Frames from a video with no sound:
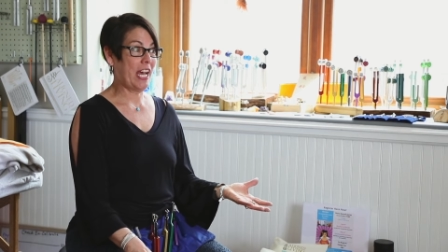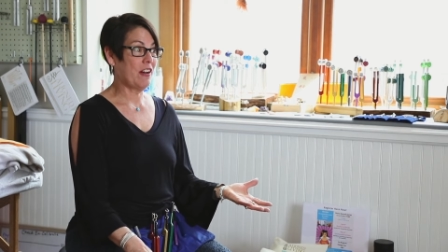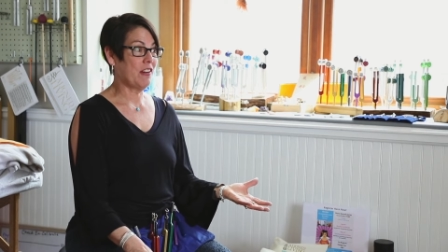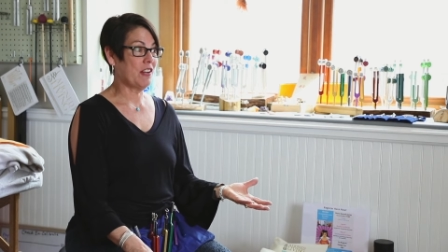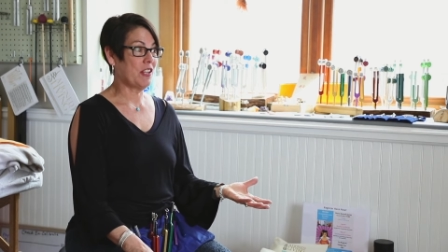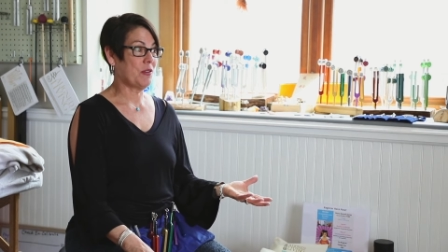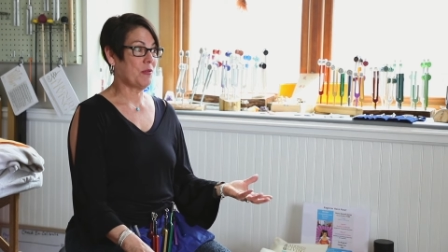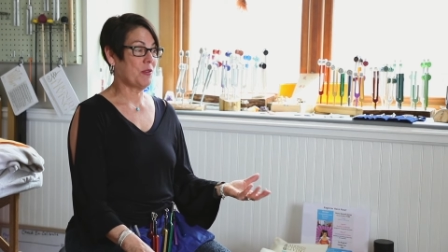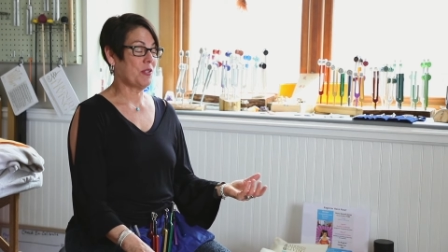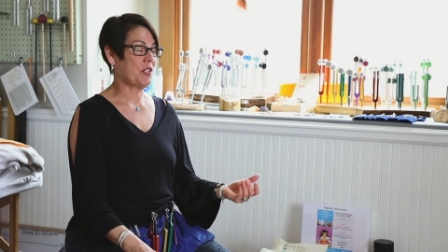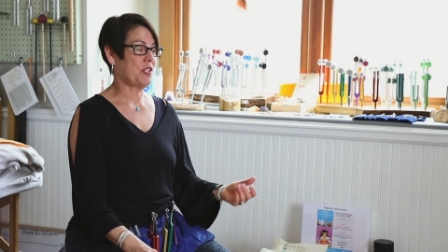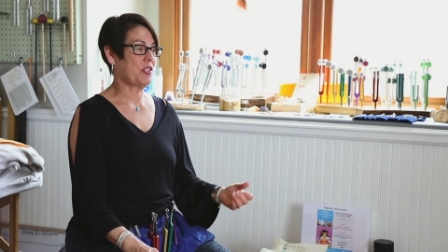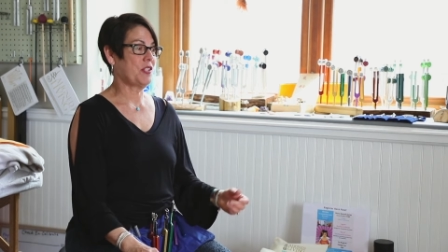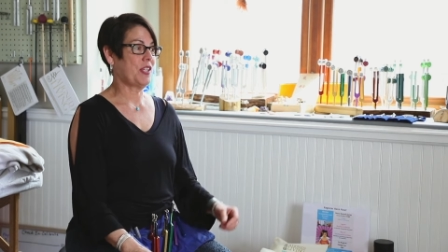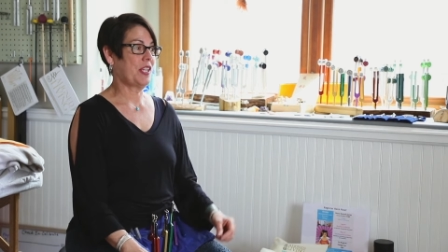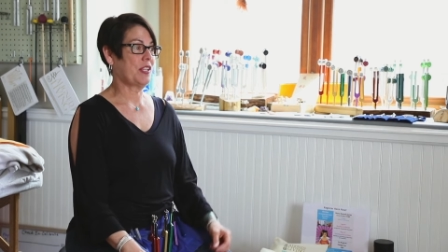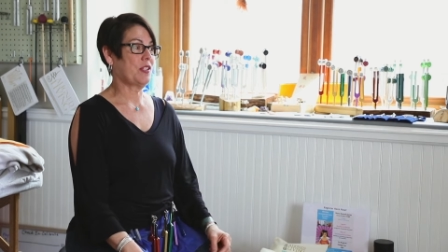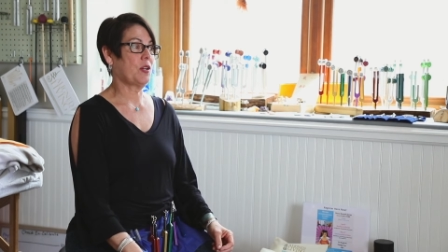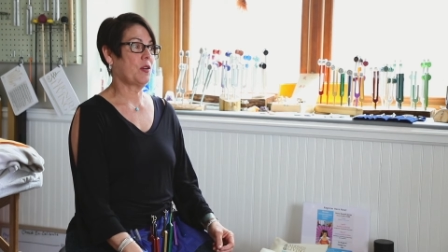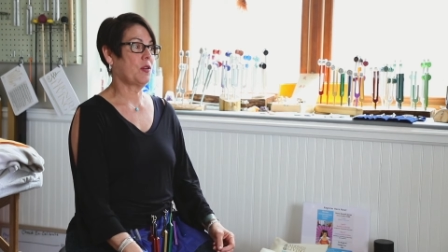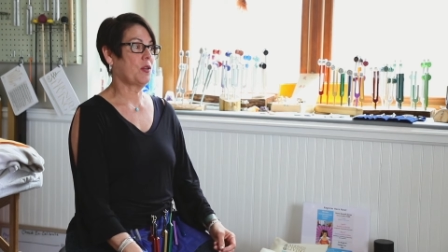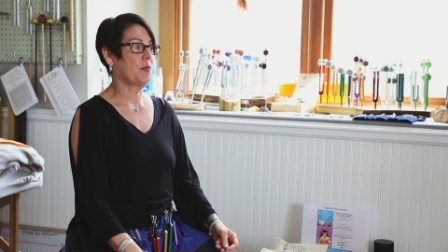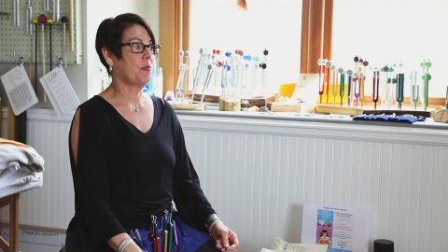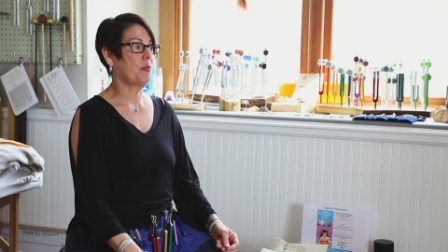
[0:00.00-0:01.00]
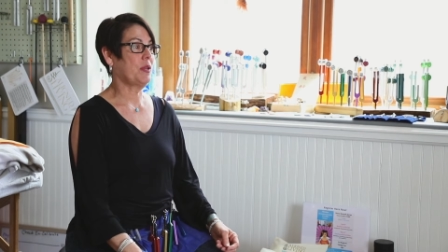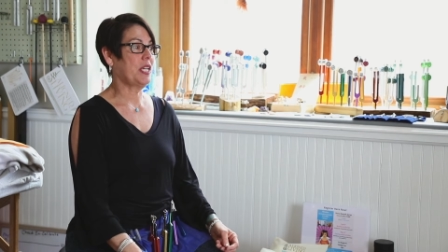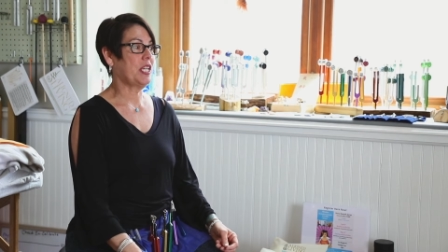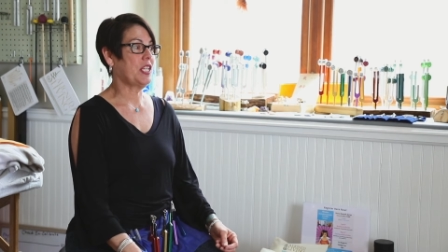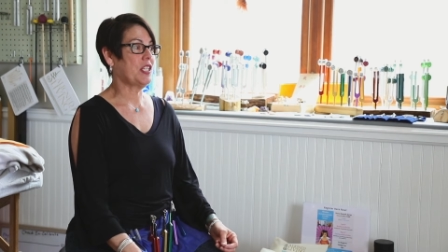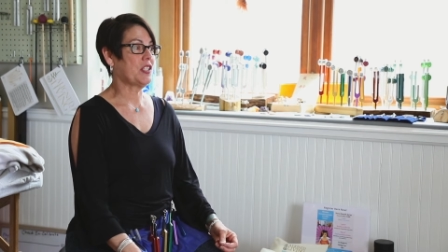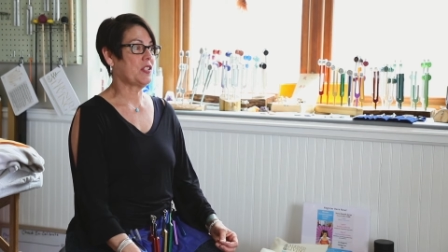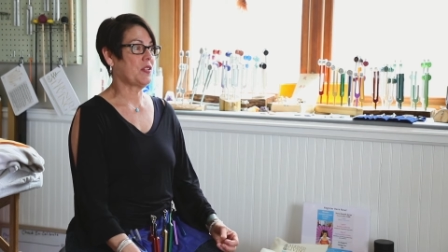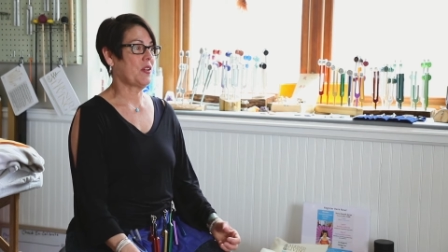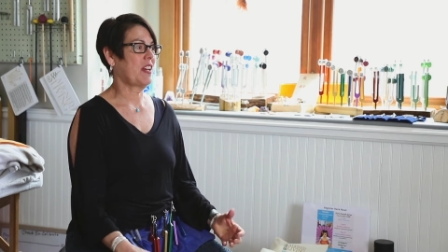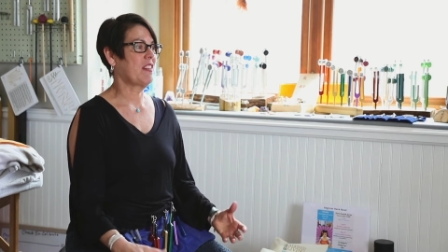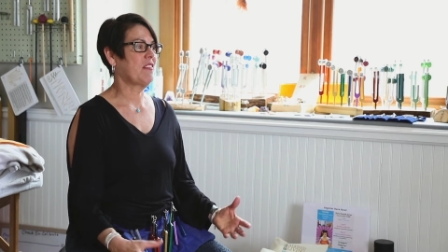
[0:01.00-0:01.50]
County, which is Daytona
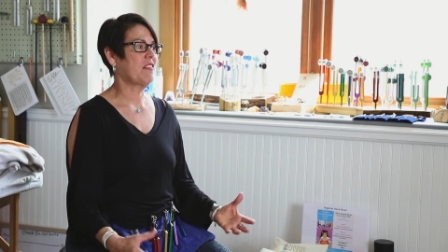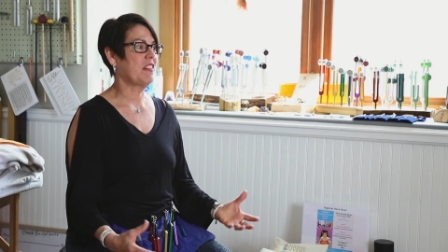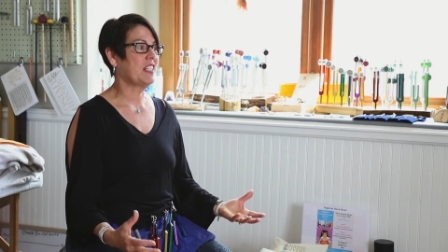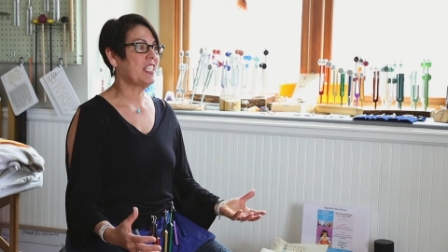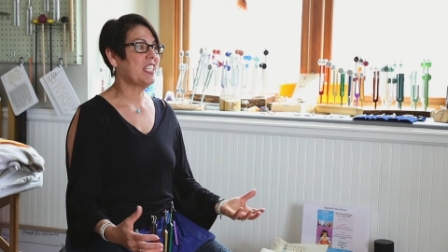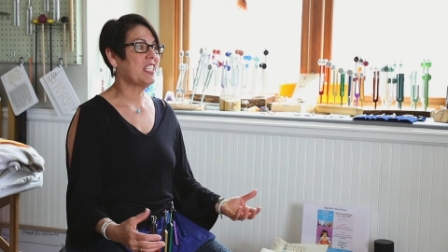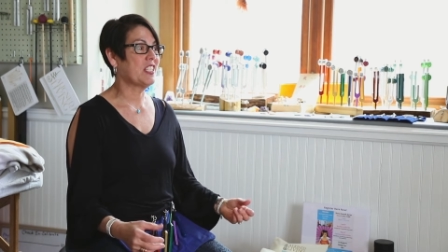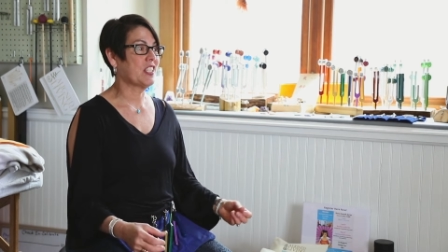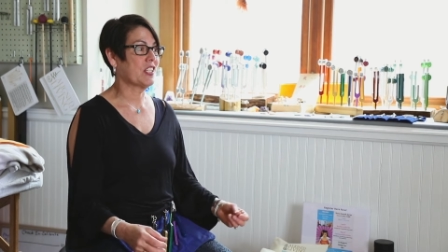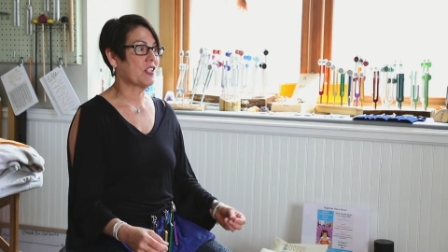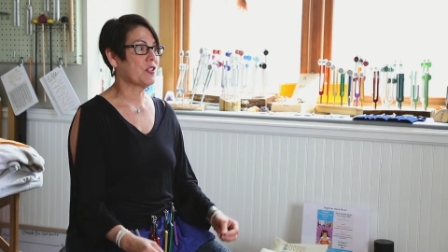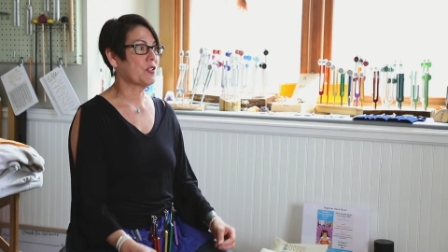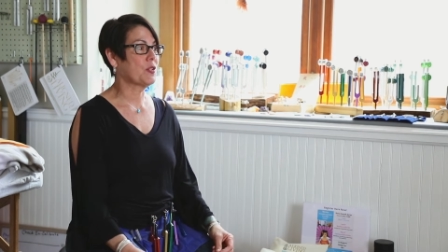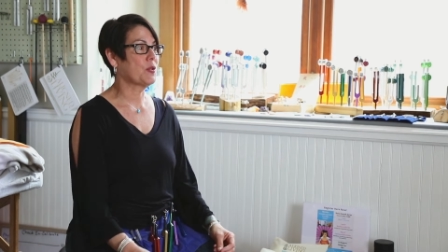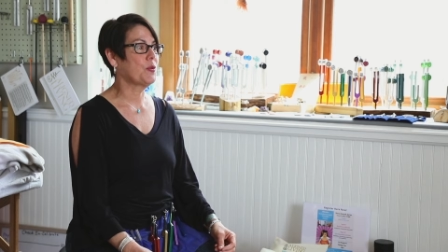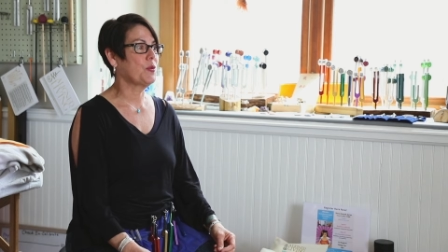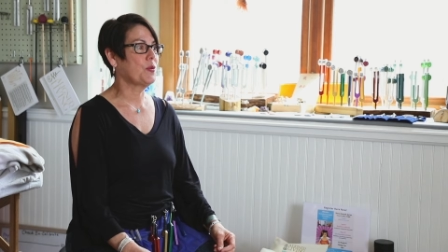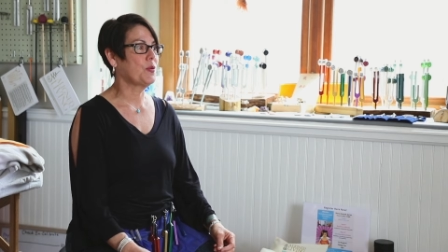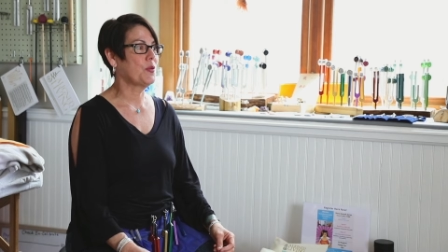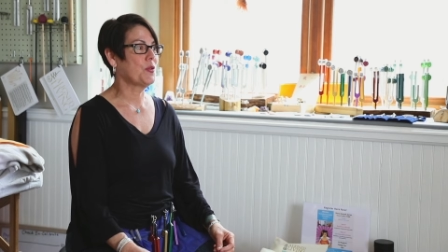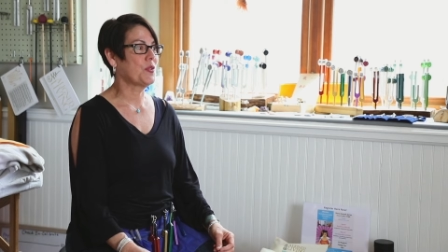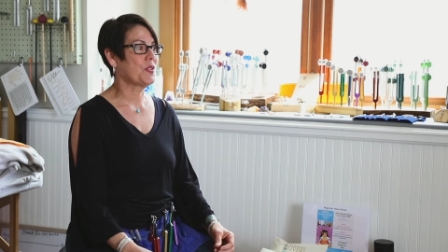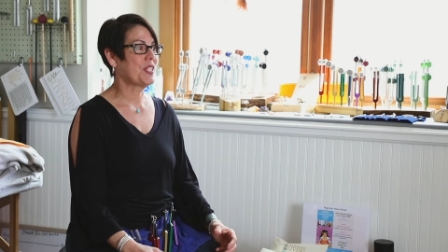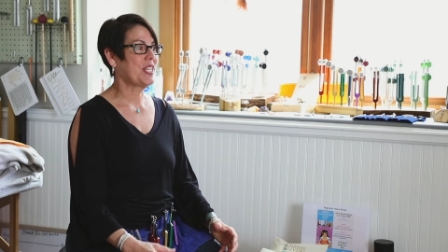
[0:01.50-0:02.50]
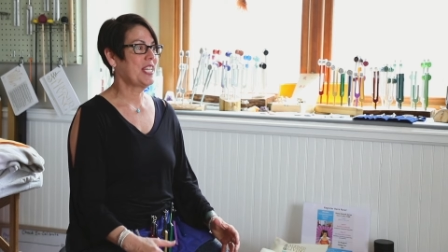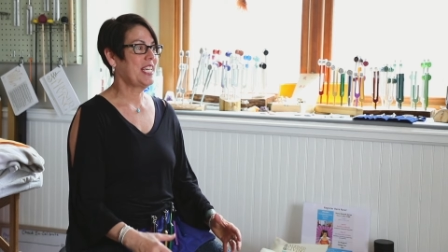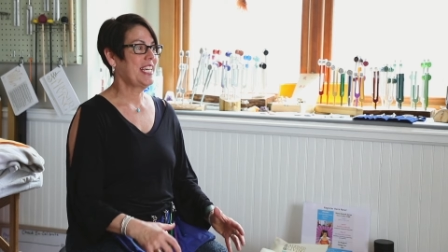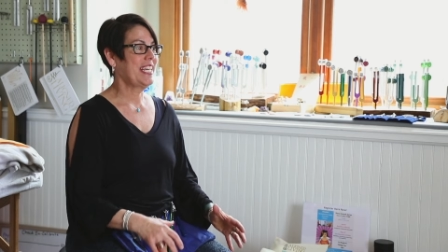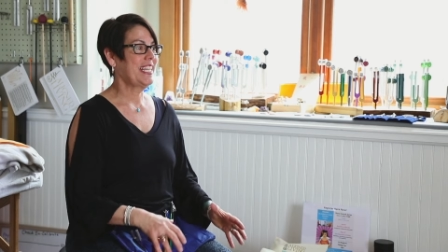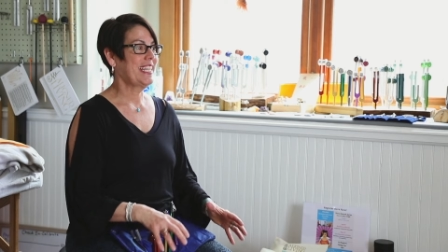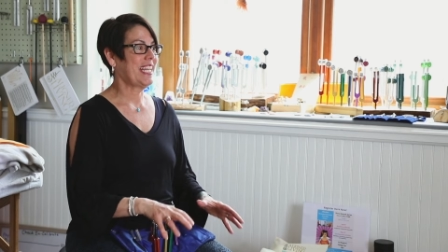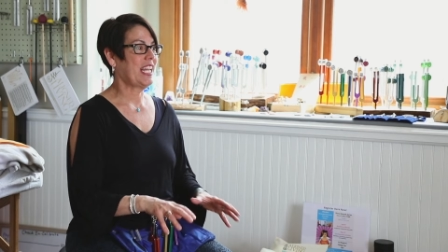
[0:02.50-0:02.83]
Beach. So I had 56 schools